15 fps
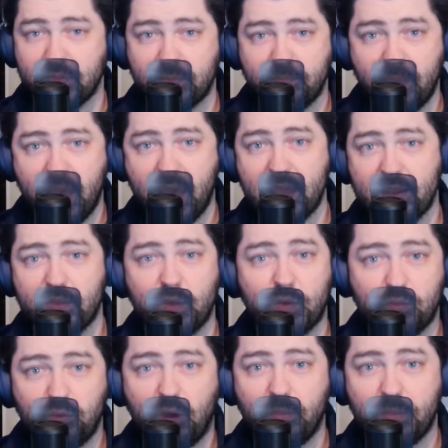the man and the
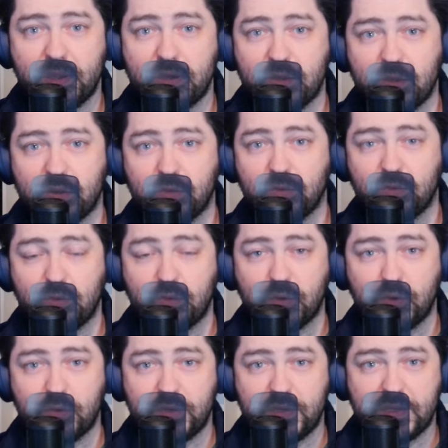woman
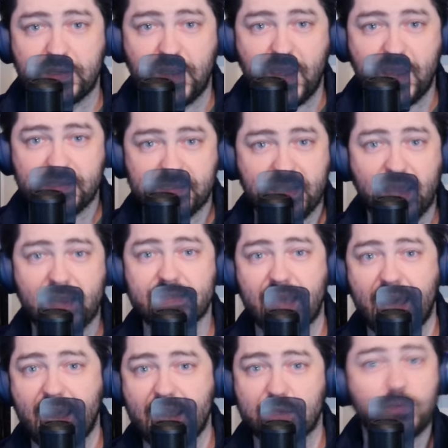who did a sex
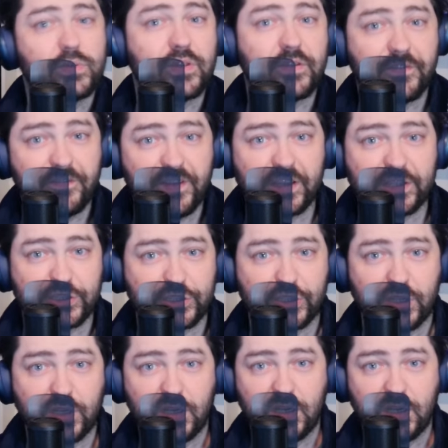act with a fish,